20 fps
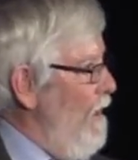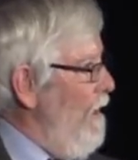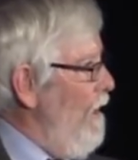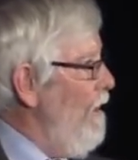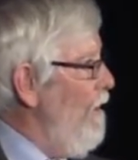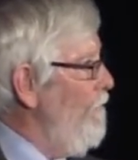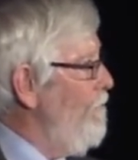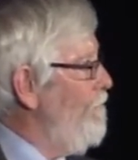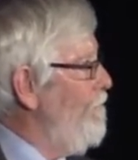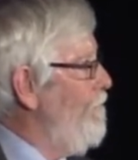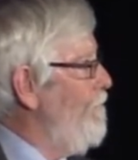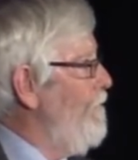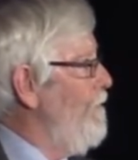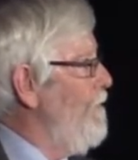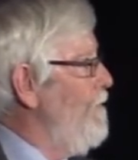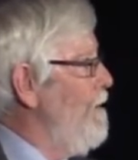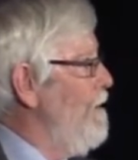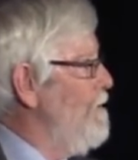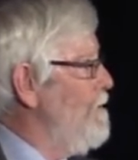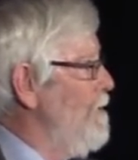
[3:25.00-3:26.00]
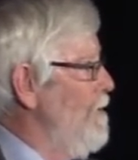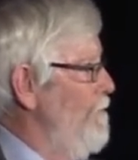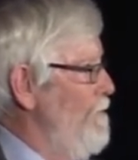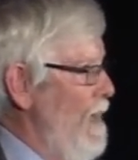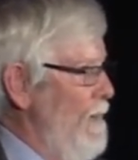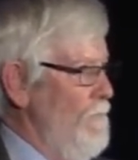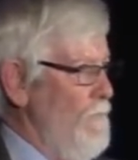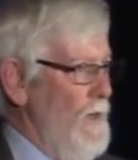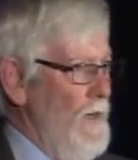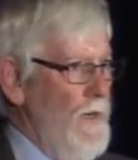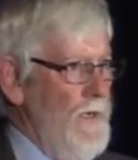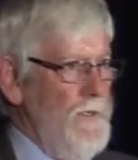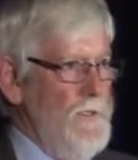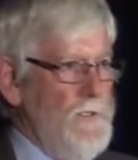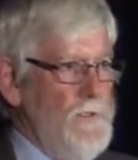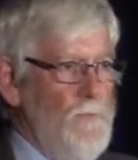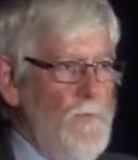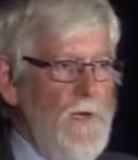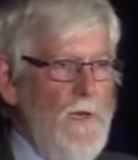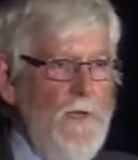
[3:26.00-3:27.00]
If the geomembrane
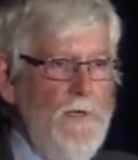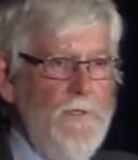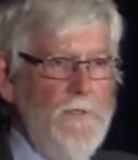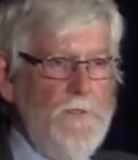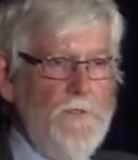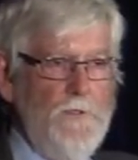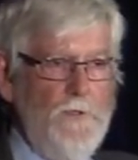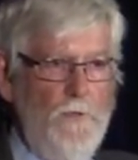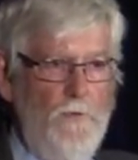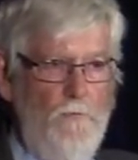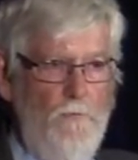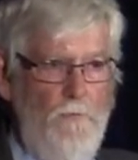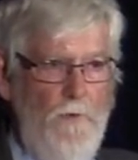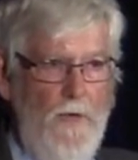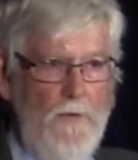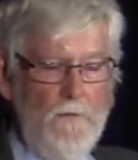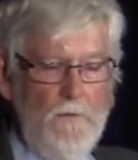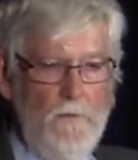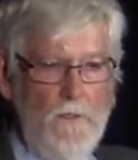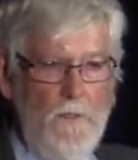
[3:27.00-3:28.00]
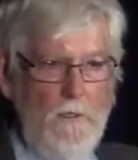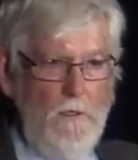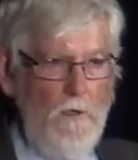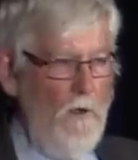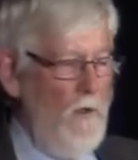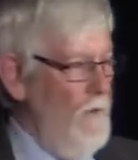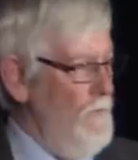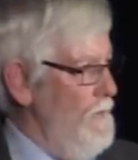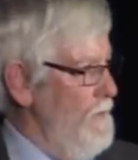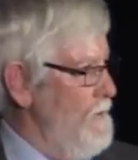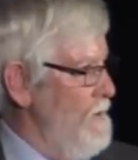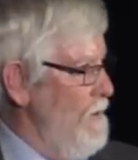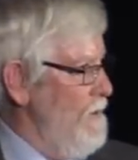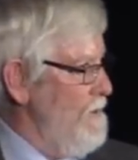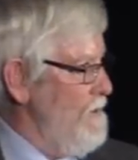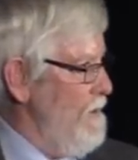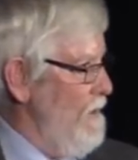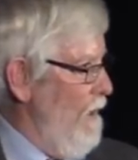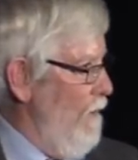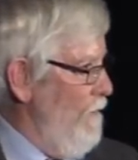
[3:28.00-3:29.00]
is placed directly on the
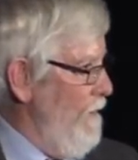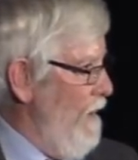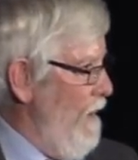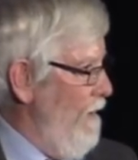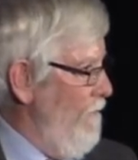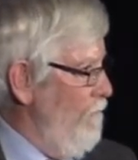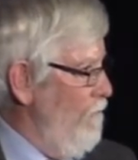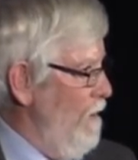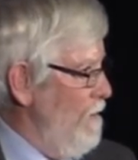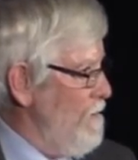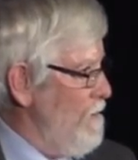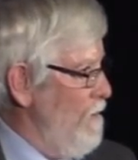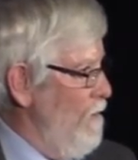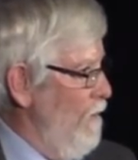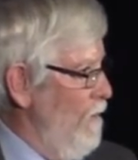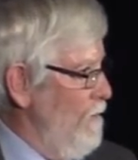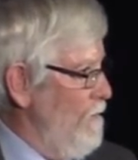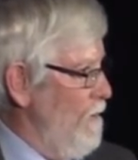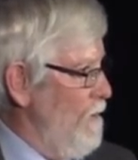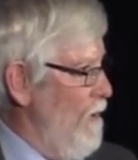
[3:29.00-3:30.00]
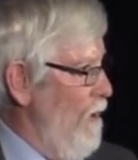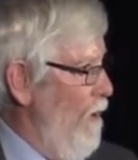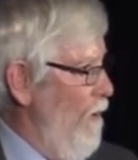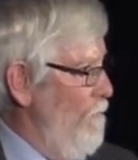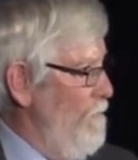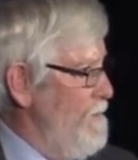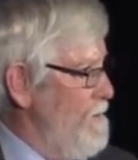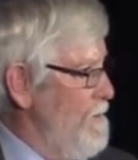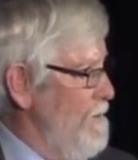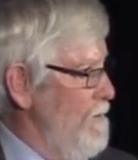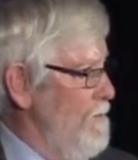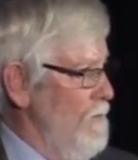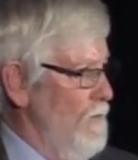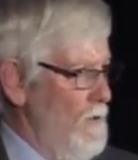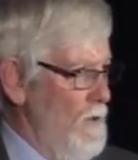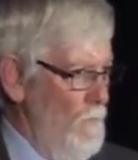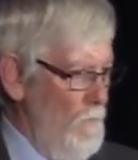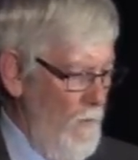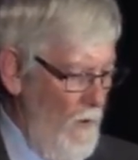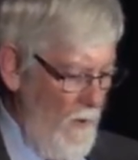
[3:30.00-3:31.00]
GCL, we have what's called a composite or
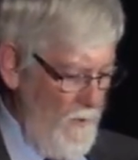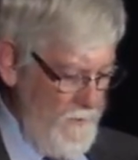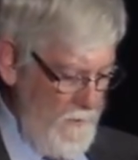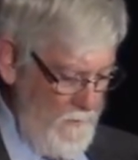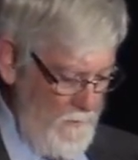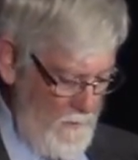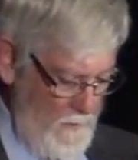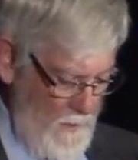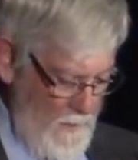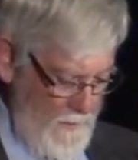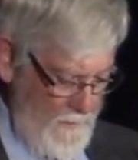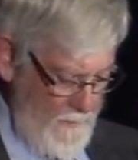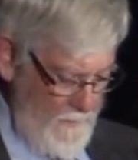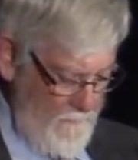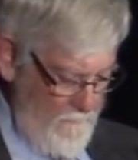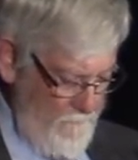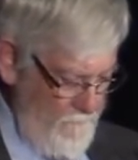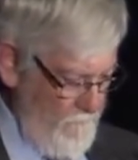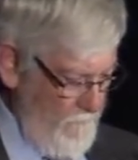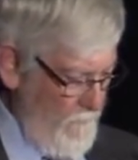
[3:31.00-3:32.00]
composite liner.